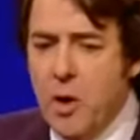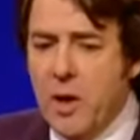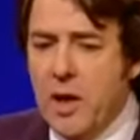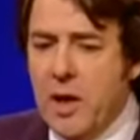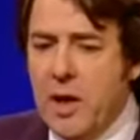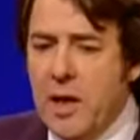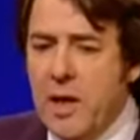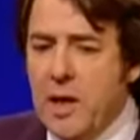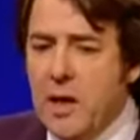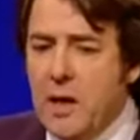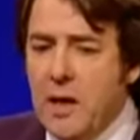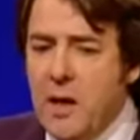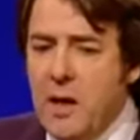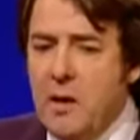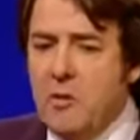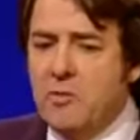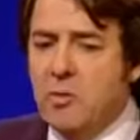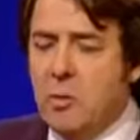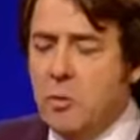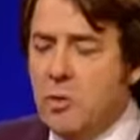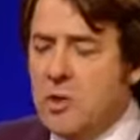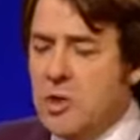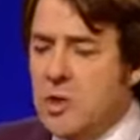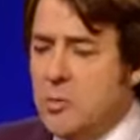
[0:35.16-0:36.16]
men working in an
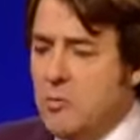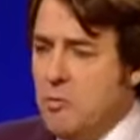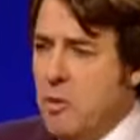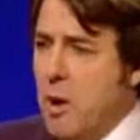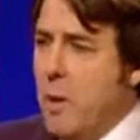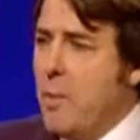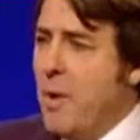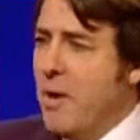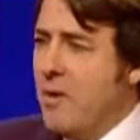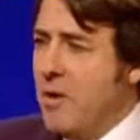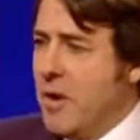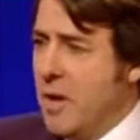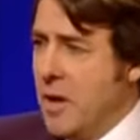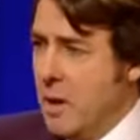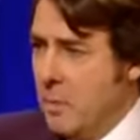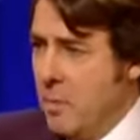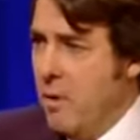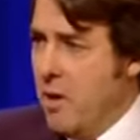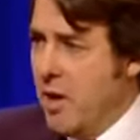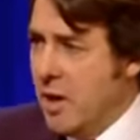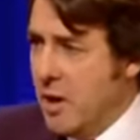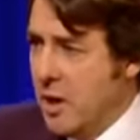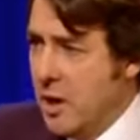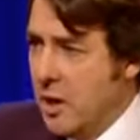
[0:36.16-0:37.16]
industry which is primarily an
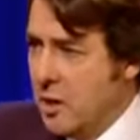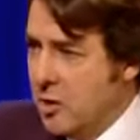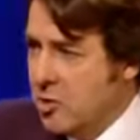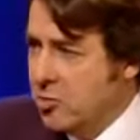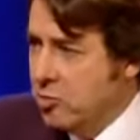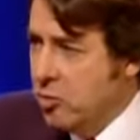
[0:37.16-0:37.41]
American